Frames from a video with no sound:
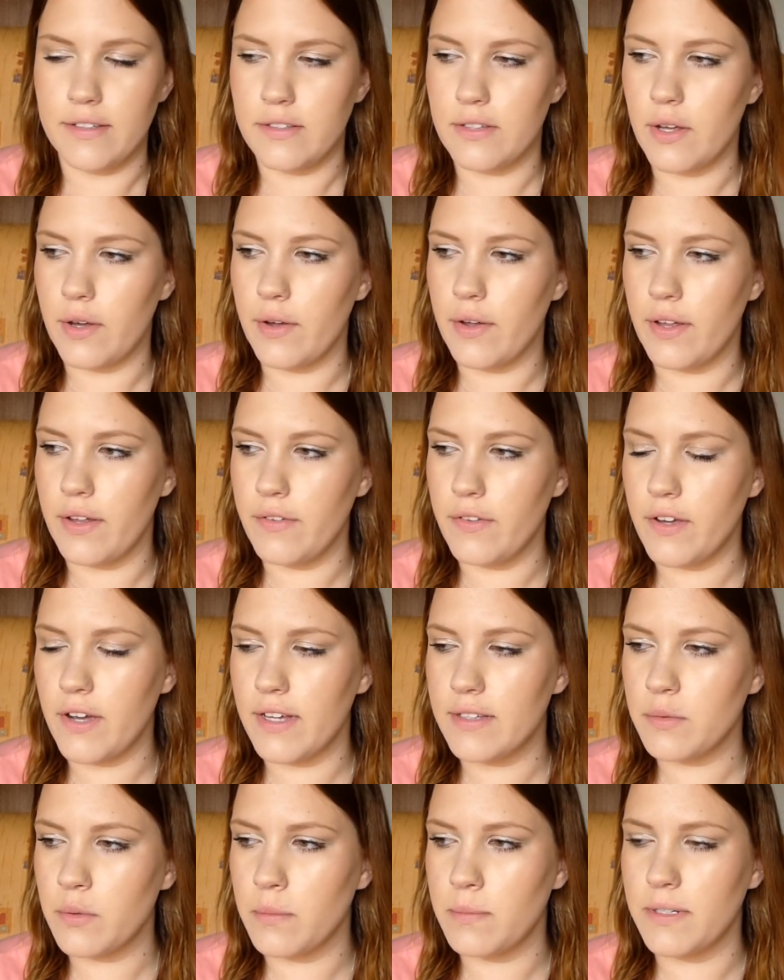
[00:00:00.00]
so if you
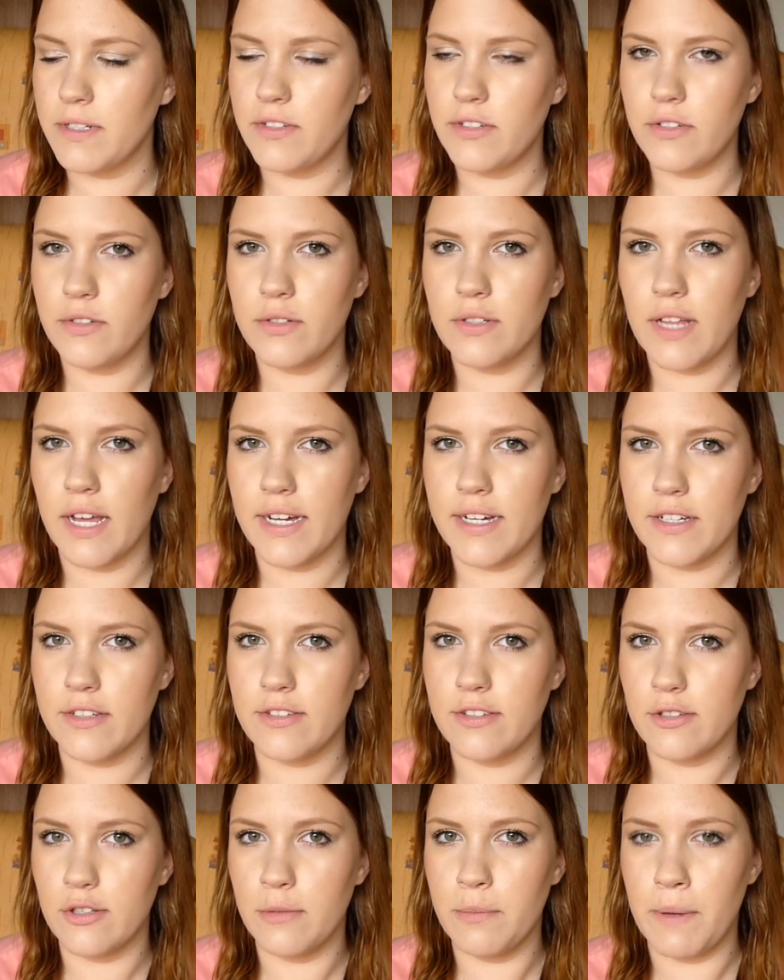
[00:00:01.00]
guys want me to do like a
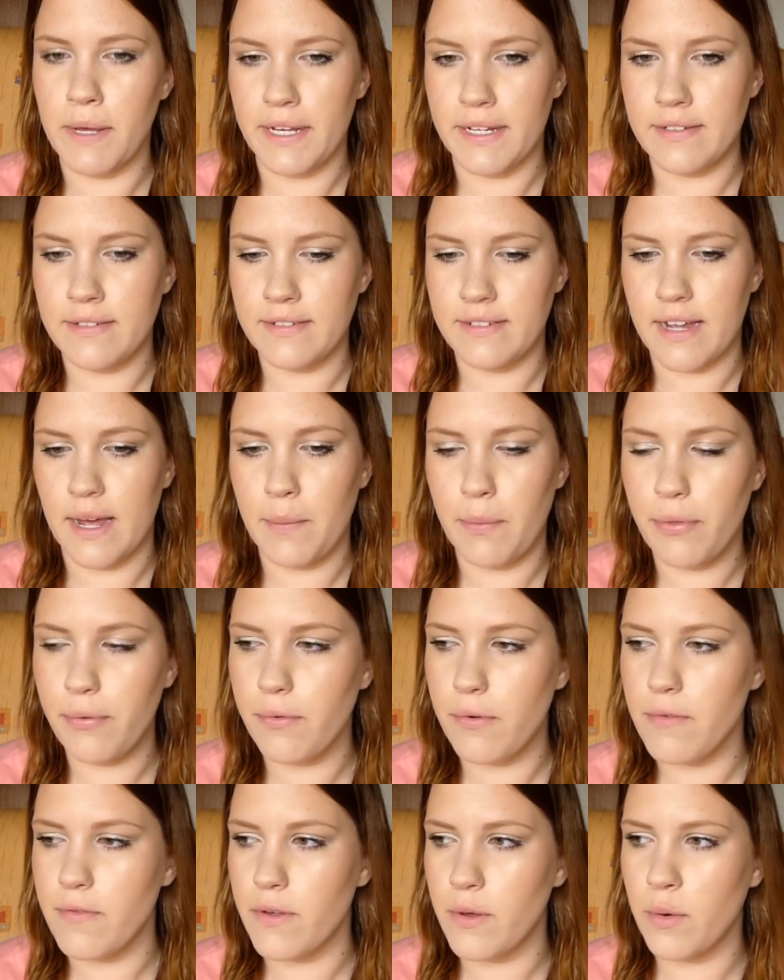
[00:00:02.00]
super in-depth
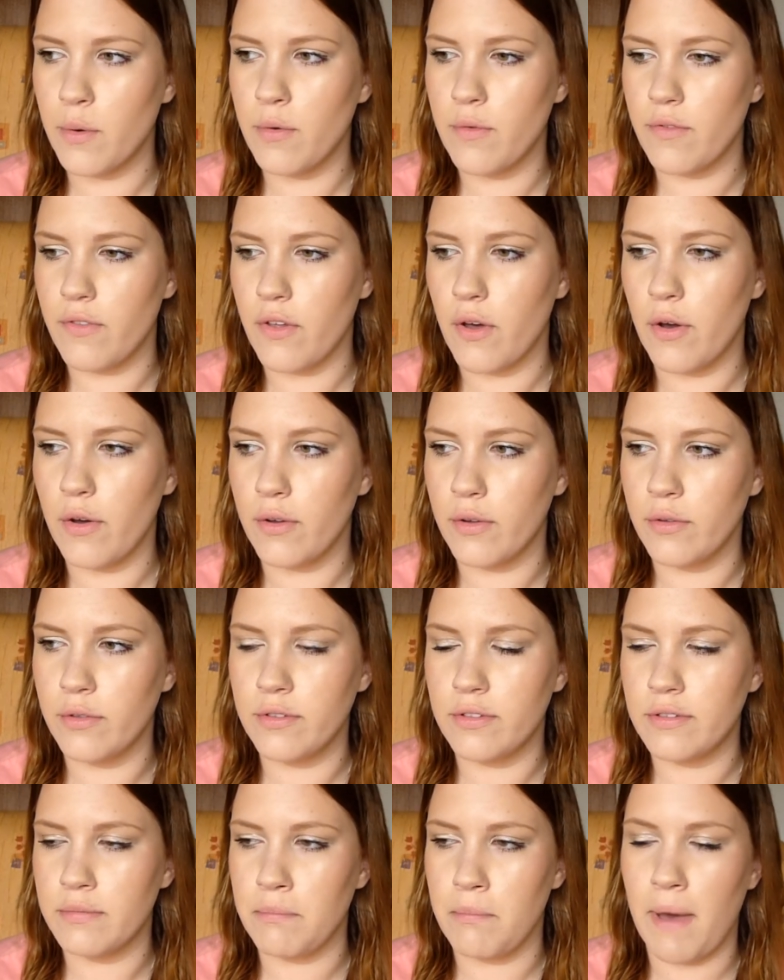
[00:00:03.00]
review of
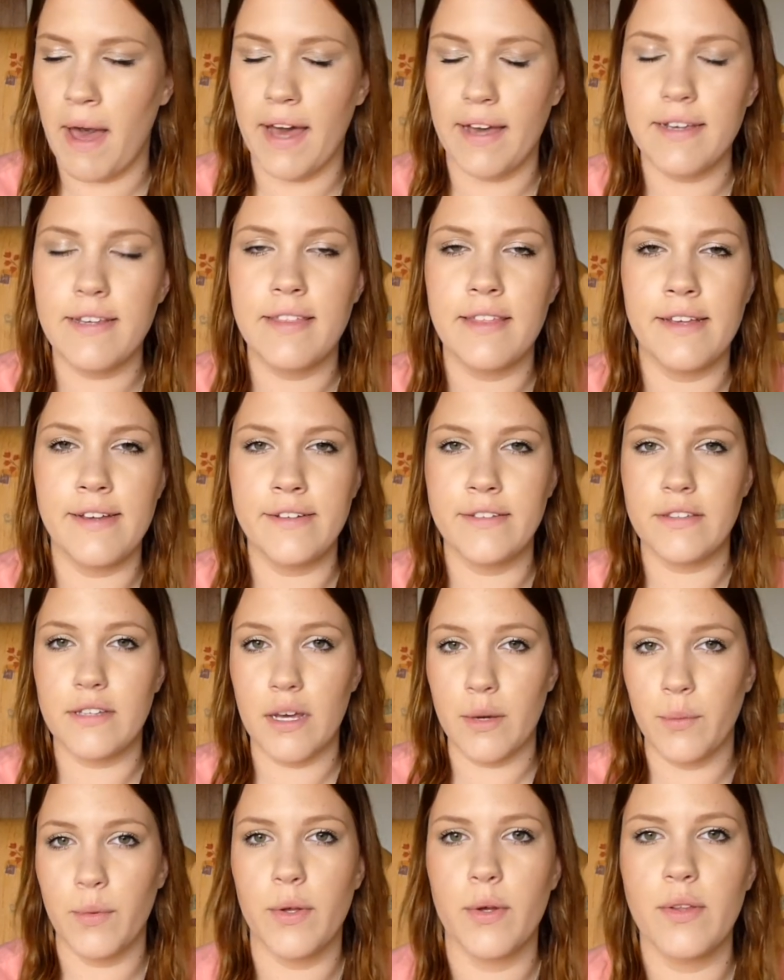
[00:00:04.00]
those MAC things,
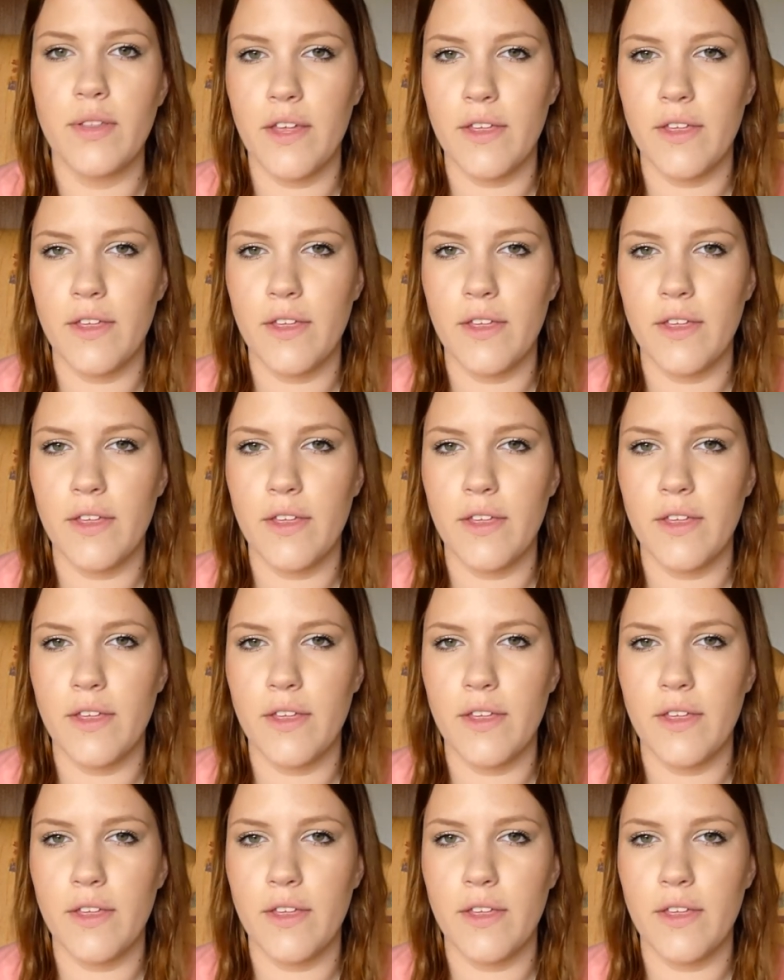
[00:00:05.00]
I will.